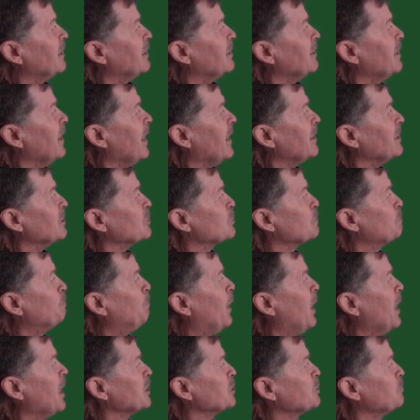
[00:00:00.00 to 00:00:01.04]
that it's
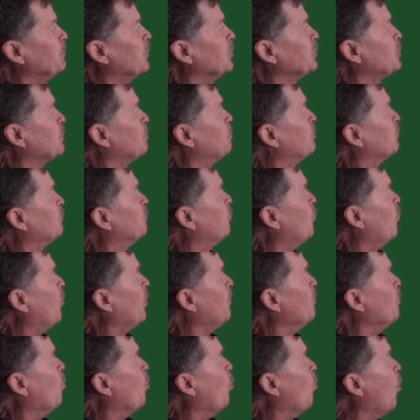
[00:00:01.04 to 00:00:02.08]
possible to
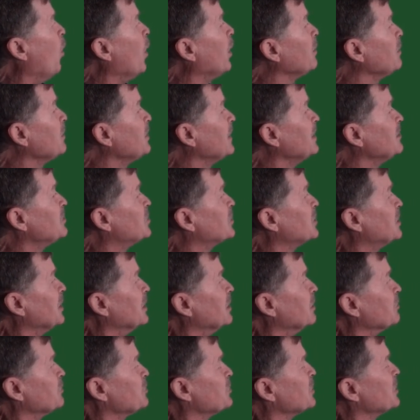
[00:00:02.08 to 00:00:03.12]
perform one of these
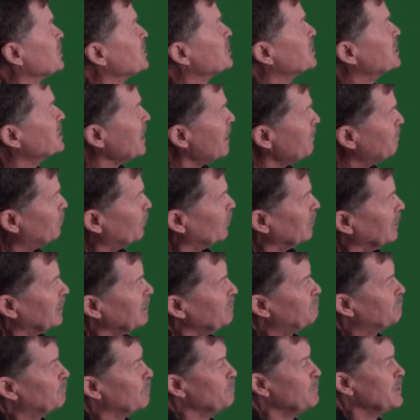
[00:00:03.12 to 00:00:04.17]
skills separately
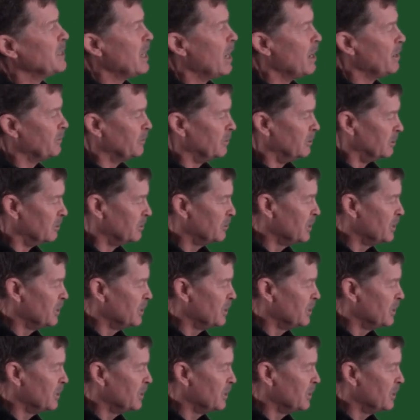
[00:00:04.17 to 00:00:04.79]
from the other,